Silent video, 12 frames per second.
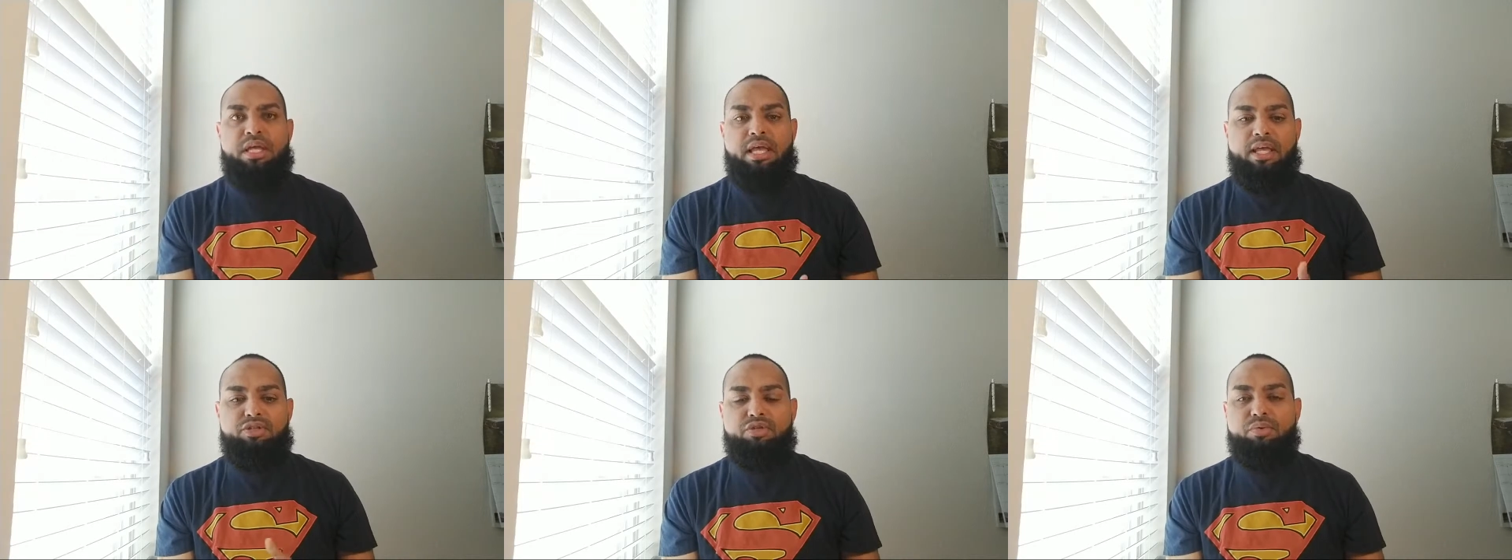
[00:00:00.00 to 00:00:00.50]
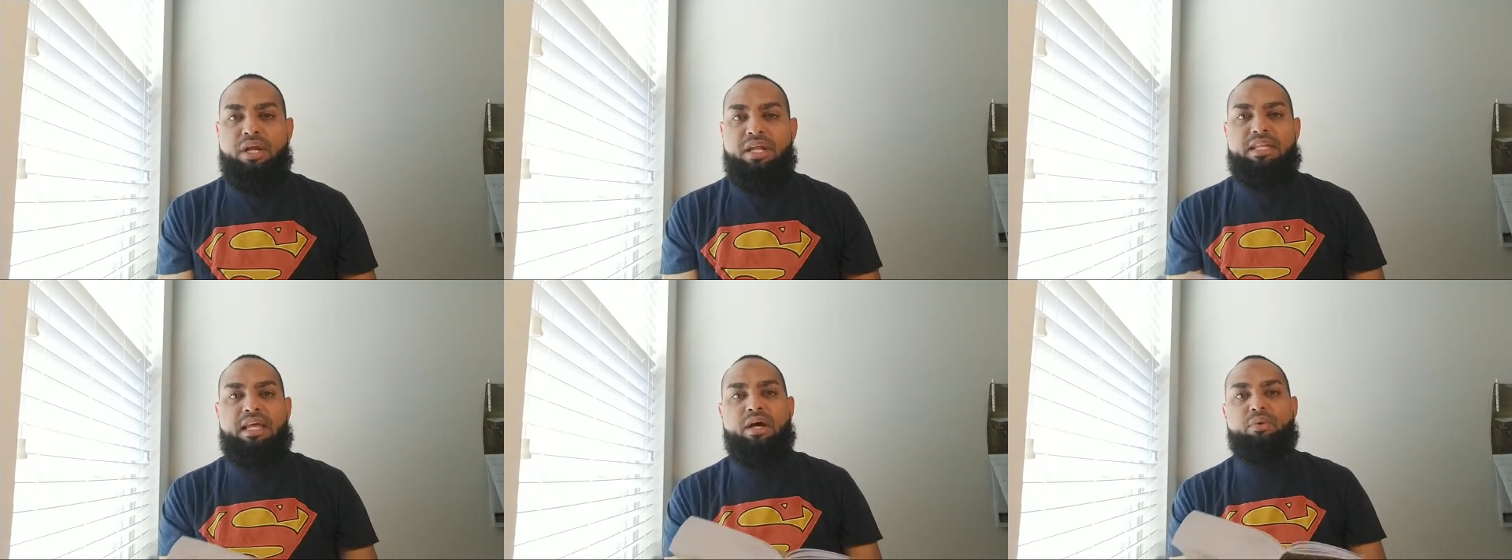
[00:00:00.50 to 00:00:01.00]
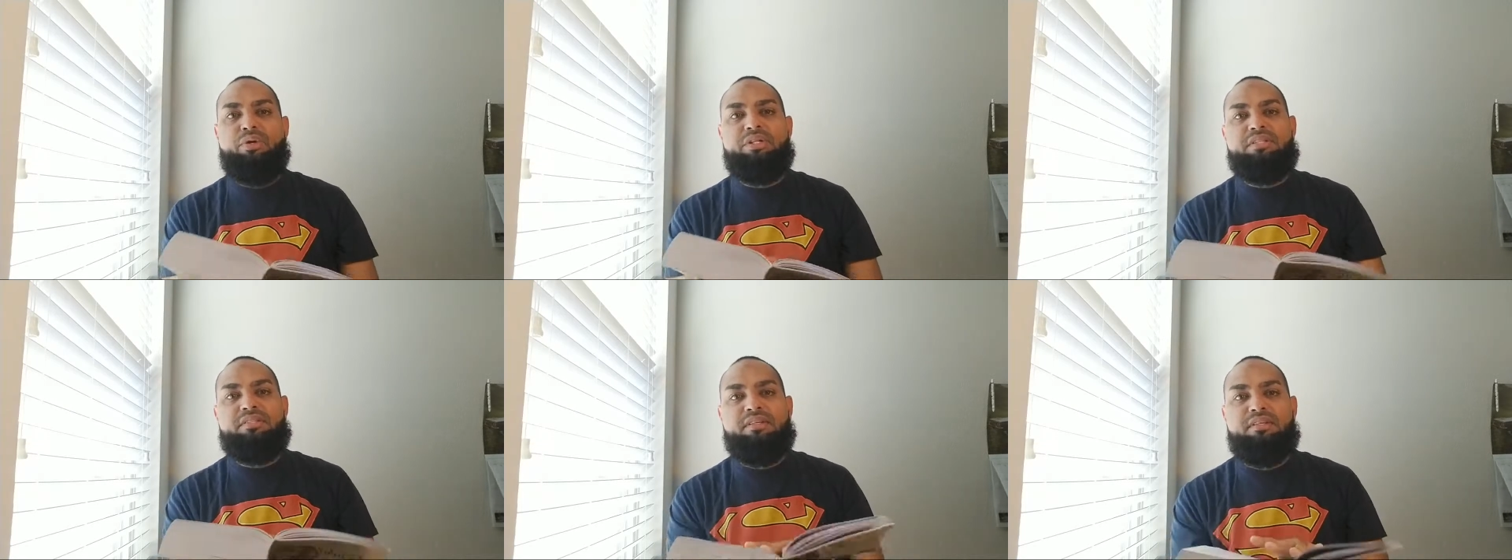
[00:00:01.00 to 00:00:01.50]
And so right now we're
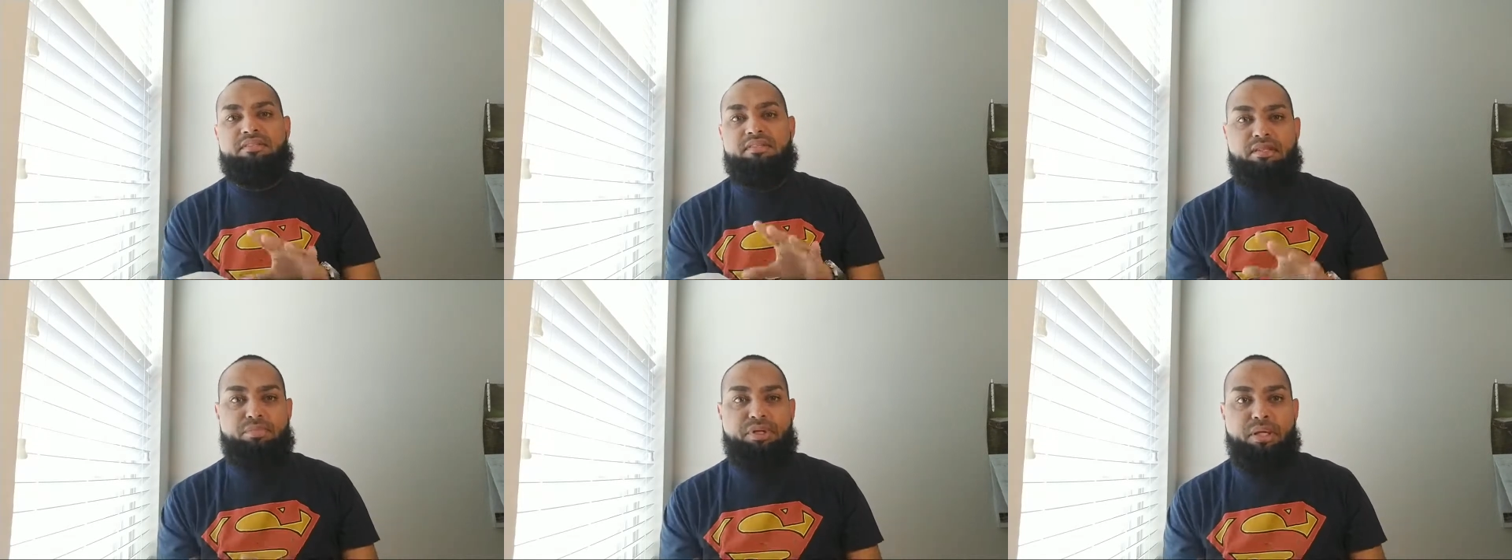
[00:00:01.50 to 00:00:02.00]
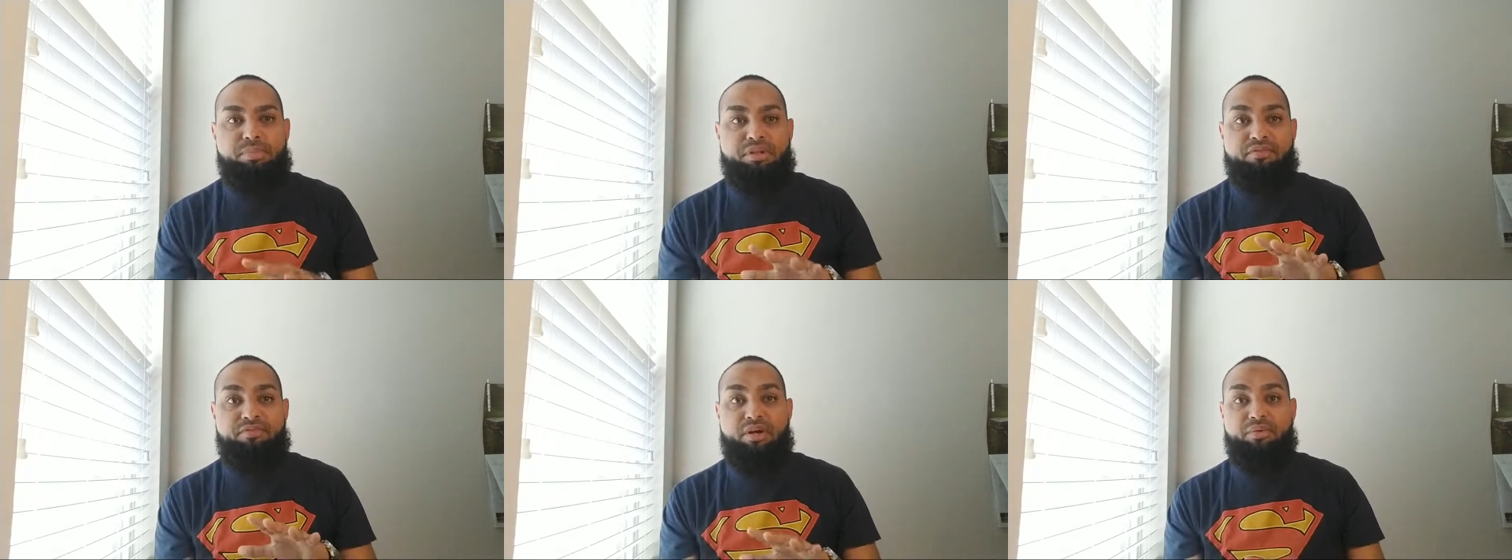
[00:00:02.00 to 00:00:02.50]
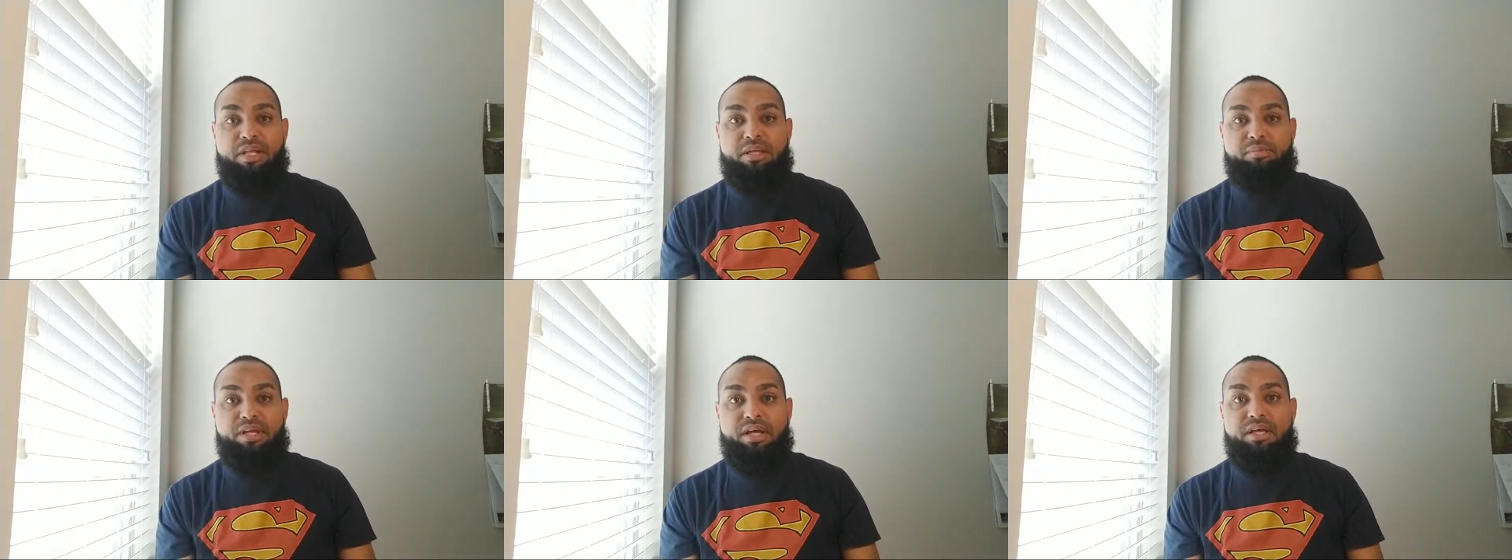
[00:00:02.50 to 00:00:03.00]
discussing the people of
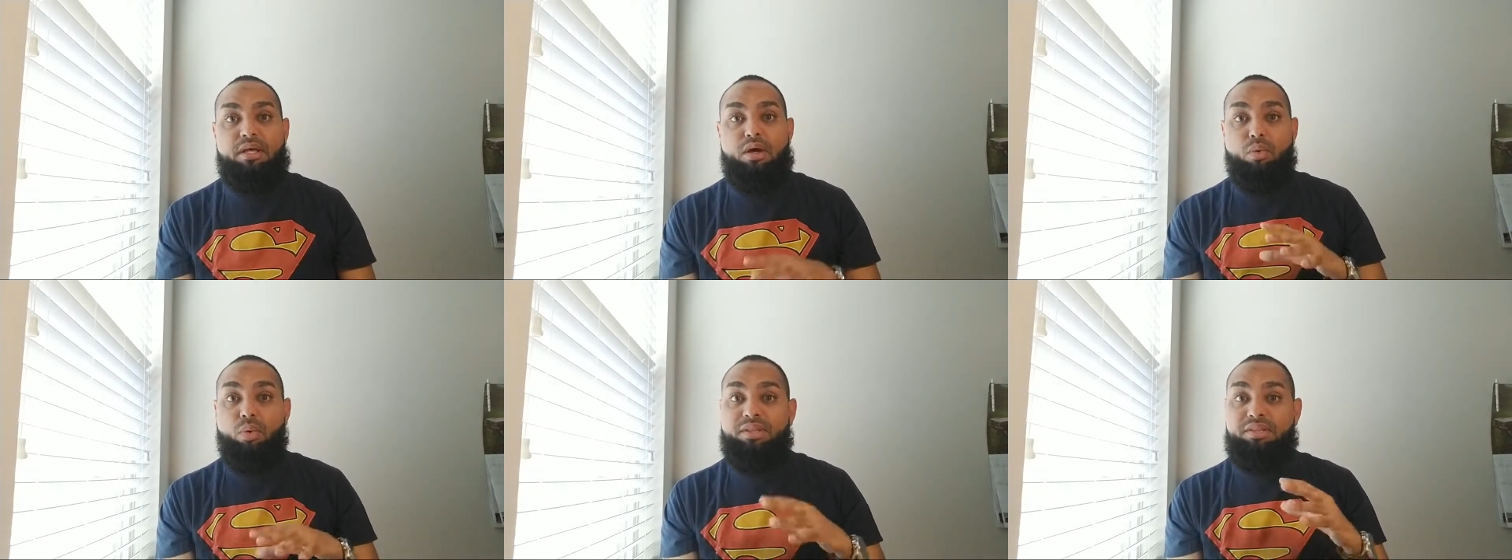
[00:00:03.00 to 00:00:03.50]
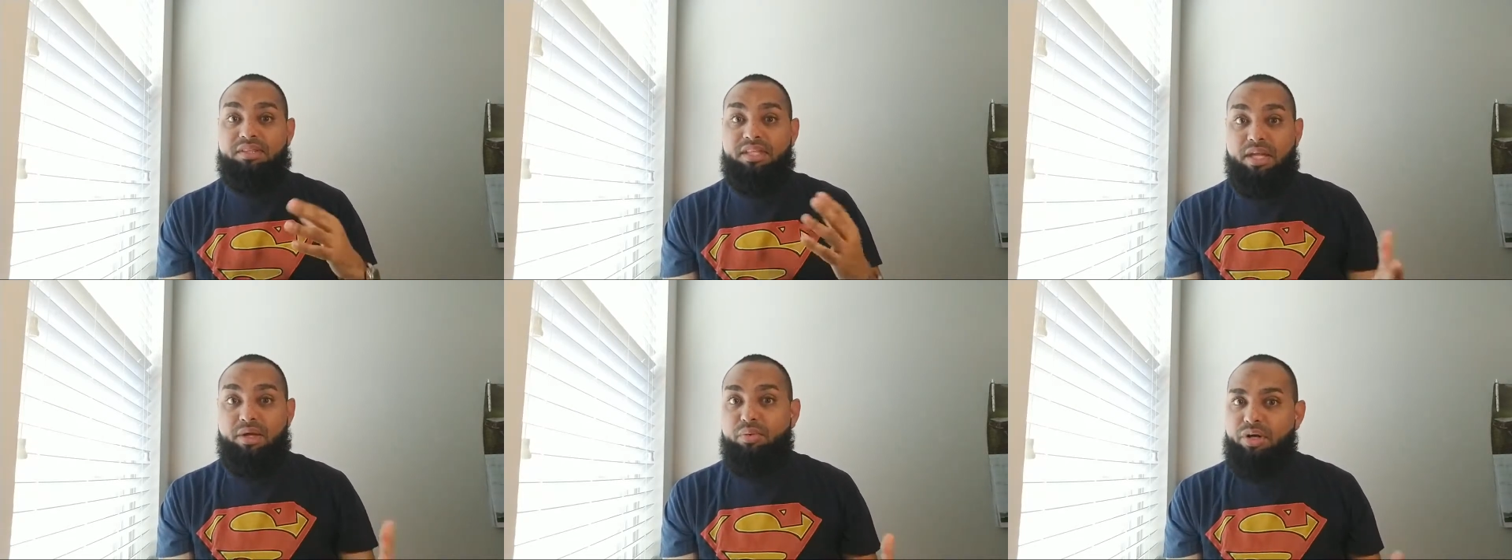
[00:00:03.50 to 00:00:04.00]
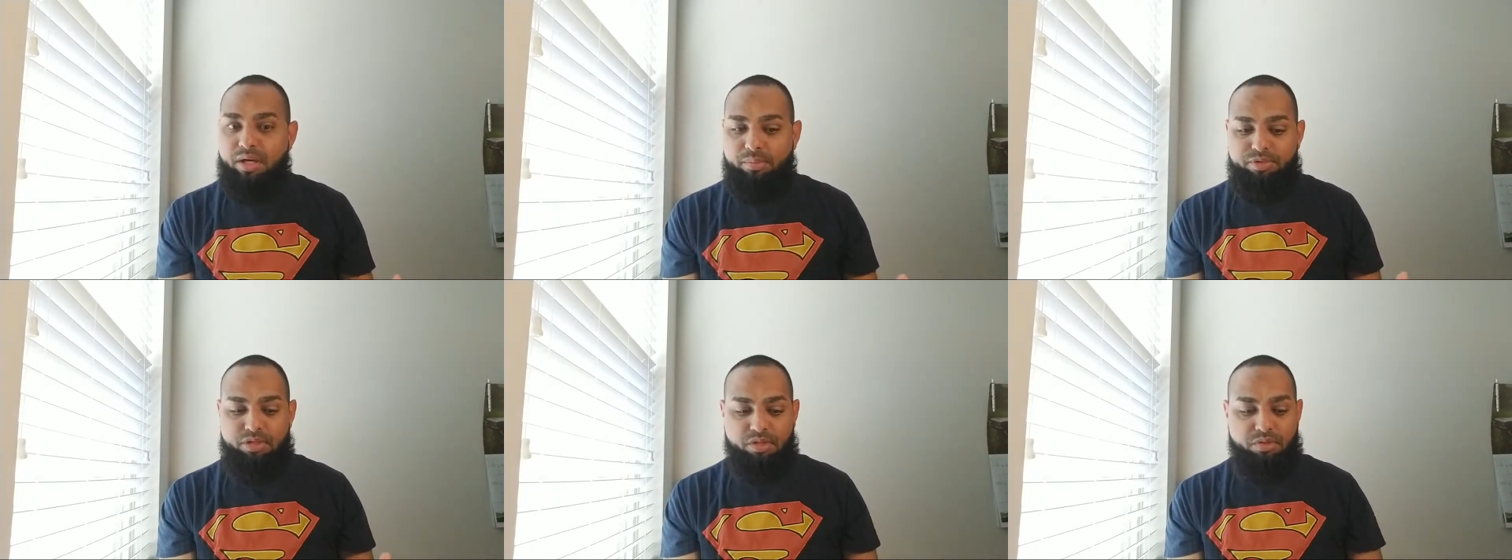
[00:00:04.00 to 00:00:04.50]
Arabia, what they were up
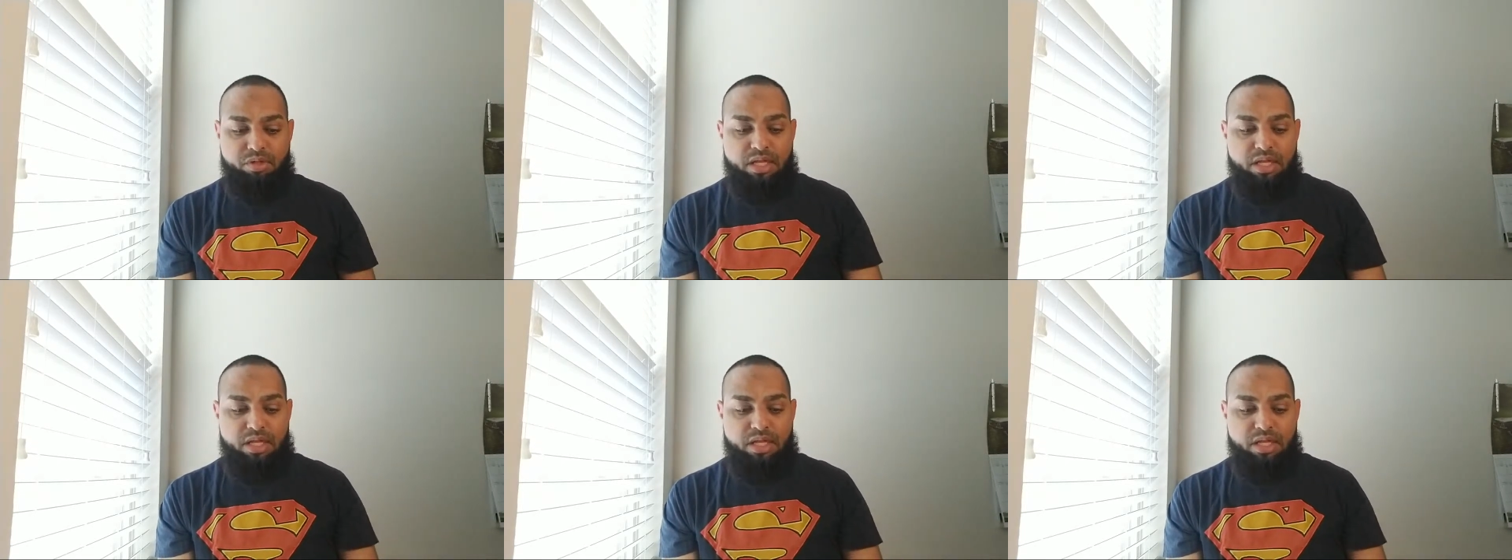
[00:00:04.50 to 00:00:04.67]
to.